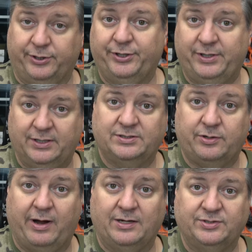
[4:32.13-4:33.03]
good at
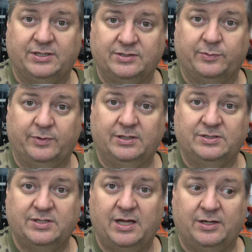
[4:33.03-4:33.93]
scrounging some of
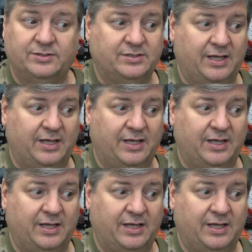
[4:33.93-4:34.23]
these cells.